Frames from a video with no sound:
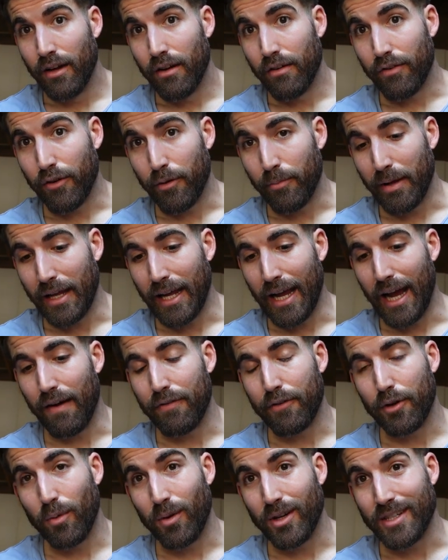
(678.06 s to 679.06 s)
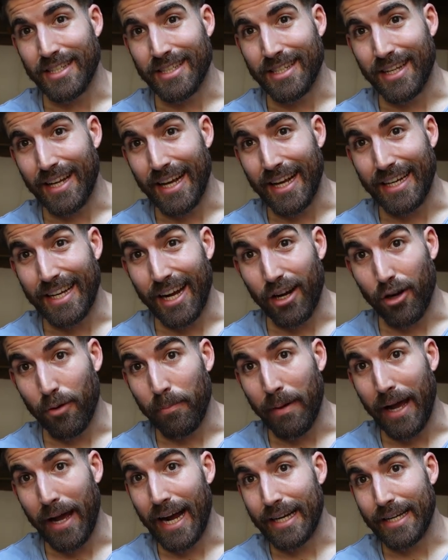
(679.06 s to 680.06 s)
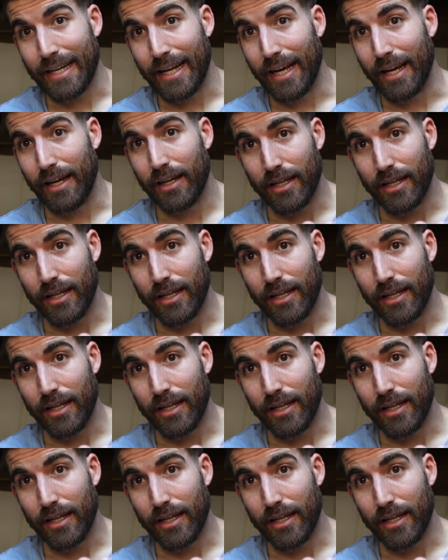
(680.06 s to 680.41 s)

for me afterwards is leg day or back day,